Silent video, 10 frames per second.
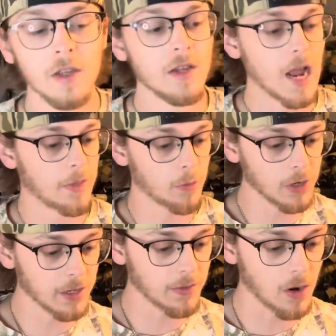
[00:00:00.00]
And
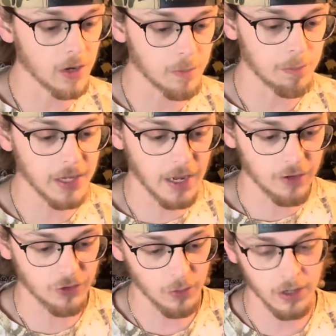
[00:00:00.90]
the only big
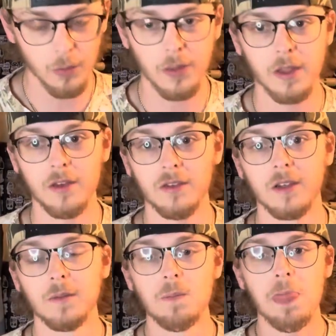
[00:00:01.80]
issue is with this
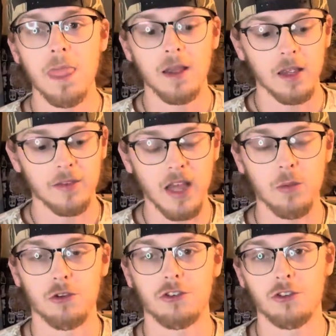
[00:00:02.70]
is that
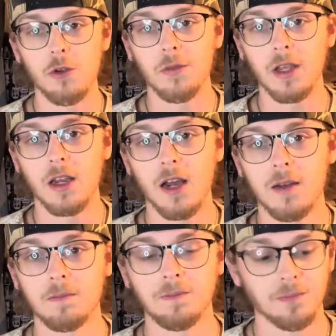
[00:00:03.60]
when you're shooting the
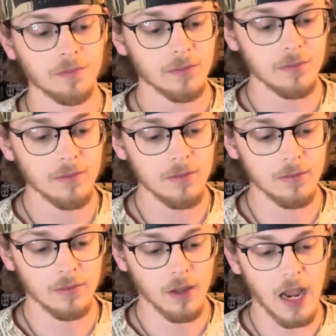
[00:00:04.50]
gun,
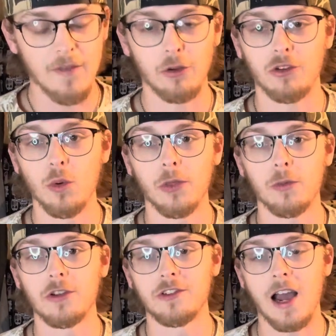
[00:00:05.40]
after 2 or
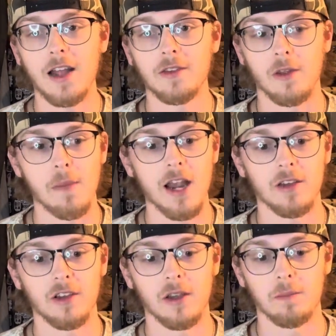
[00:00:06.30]
3 shots, the
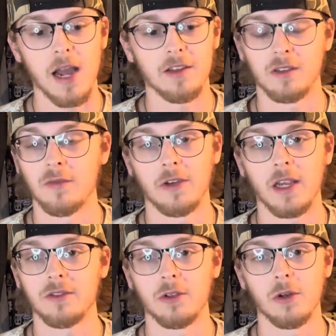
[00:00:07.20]
magazine by itself, I
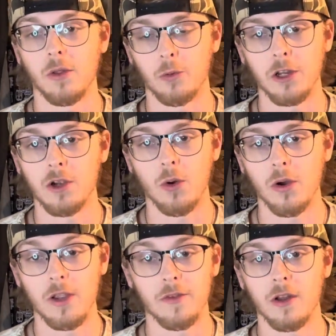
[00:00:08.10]
guess due to the
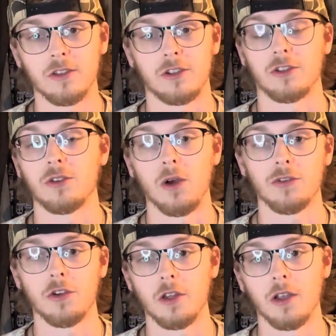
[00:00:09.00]
recoil, even though it's just a soft
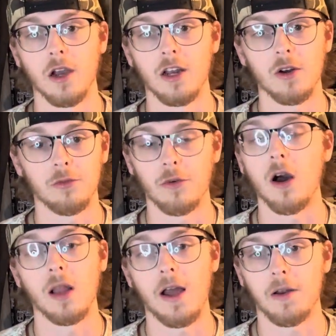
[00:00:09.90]
shooting gun, it'll
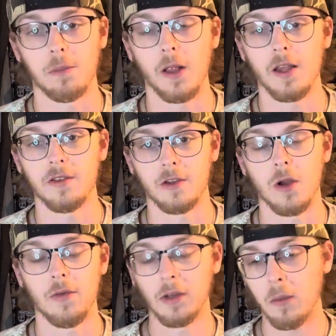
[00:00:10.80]
fall out of place and you'll
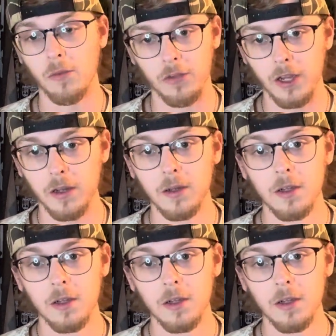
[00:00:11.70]
have a double feed